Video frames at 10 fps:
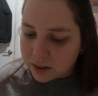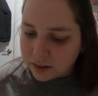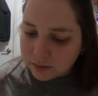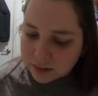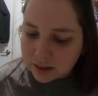
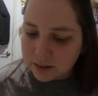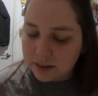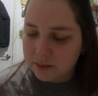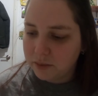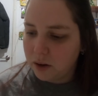it says
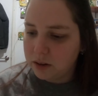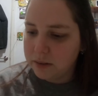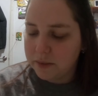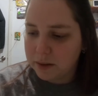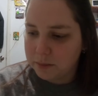that for all
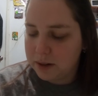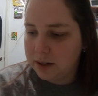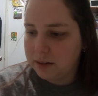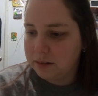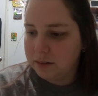of them
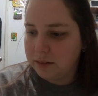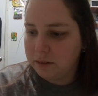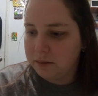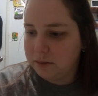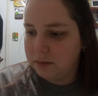and
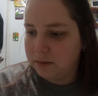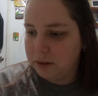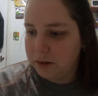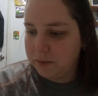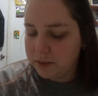they're
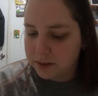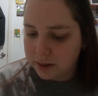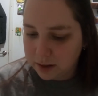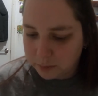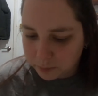never the
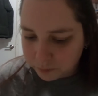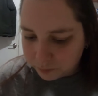same.